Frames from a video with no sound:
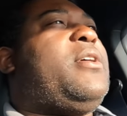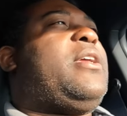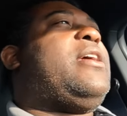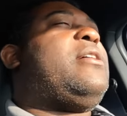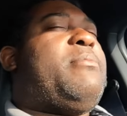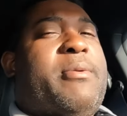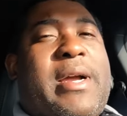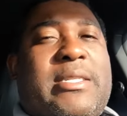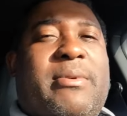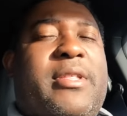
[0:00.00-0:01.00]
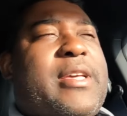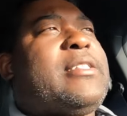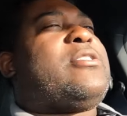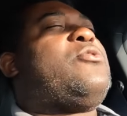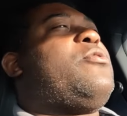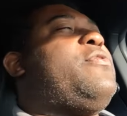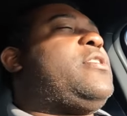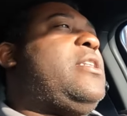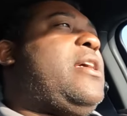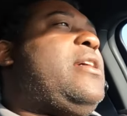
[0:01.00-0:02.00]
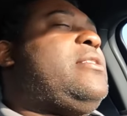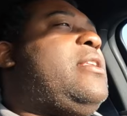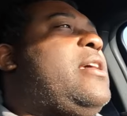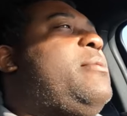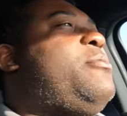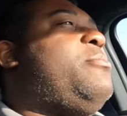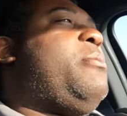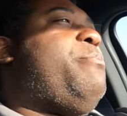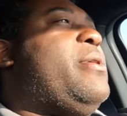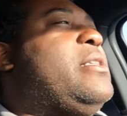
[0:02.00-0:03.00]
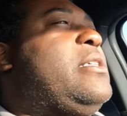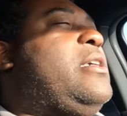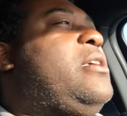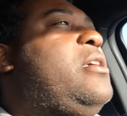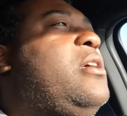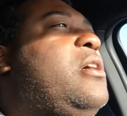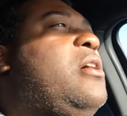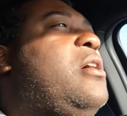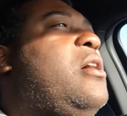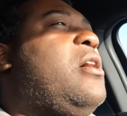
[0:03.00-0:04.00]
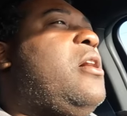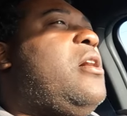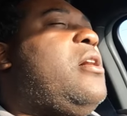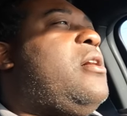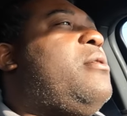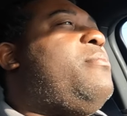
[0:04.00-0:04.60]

yeah, but we got some other things in store for today. Today will be busy. Uh,